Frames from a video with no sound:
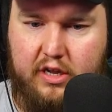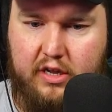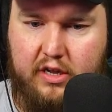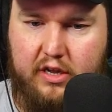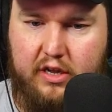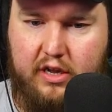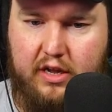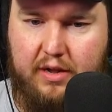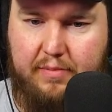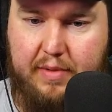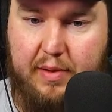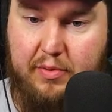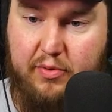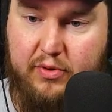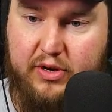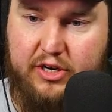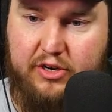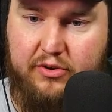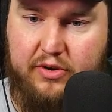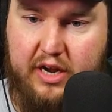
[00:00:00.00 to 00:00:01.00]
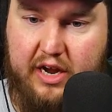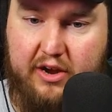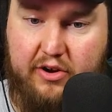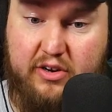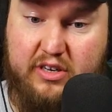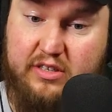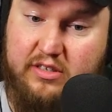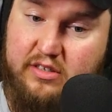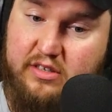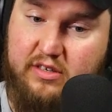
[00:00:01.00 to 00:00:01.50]
Maybe we do now.
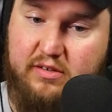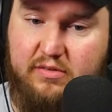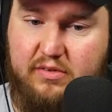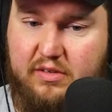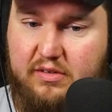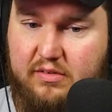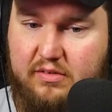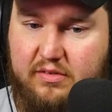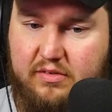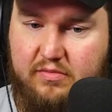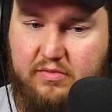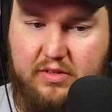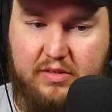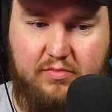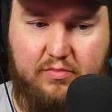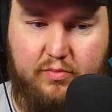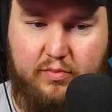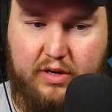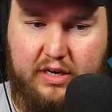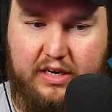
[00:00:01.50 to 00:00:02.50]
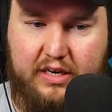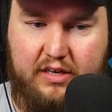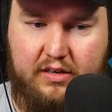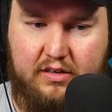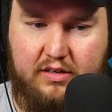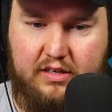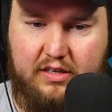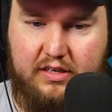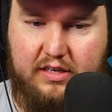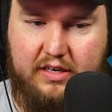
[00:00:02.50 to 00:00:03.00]
Well, yeah, we might.
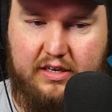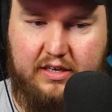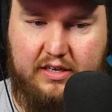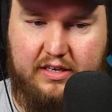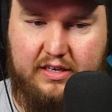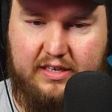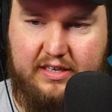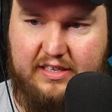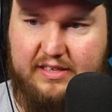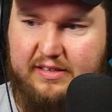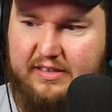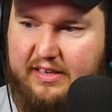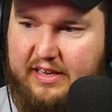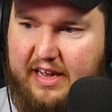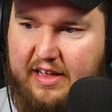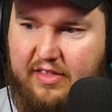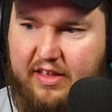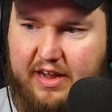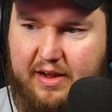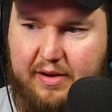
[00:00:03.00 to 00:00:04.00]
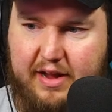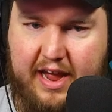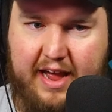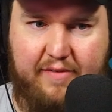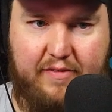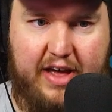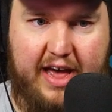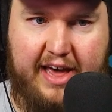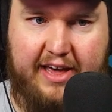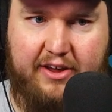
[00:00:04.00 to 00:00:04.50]
I think I have
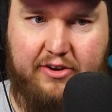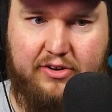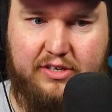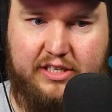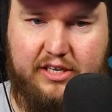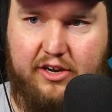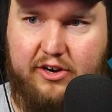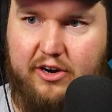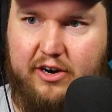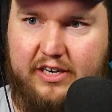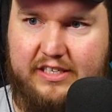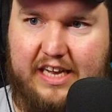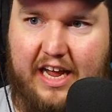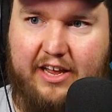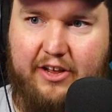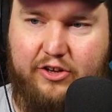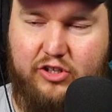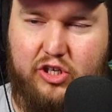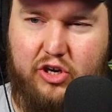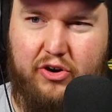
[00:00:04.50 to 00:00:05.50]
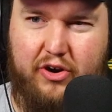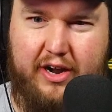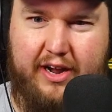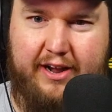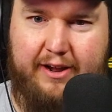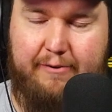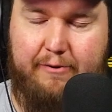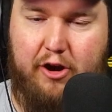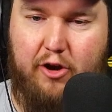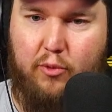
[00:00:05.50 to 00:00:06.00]
accuracy on her because I use her
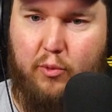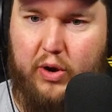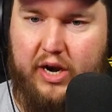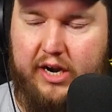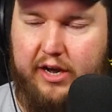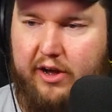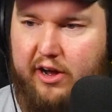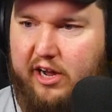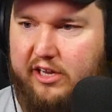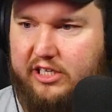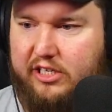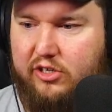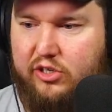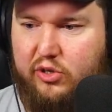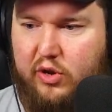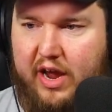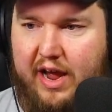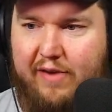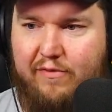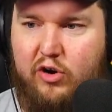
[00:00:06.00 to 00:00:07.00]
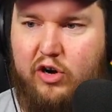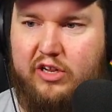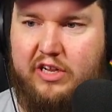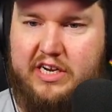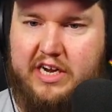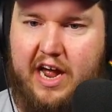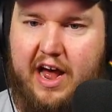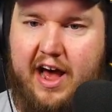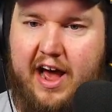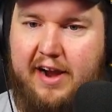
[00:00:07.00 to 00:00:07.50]
in arena also. So I have her in like
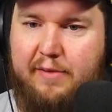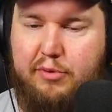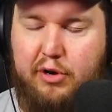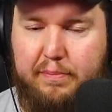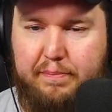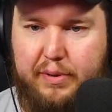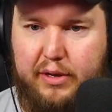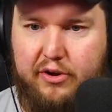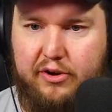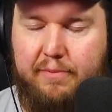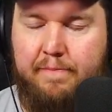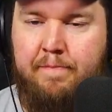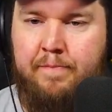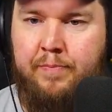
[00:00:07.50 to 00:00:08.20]
a hybrid build.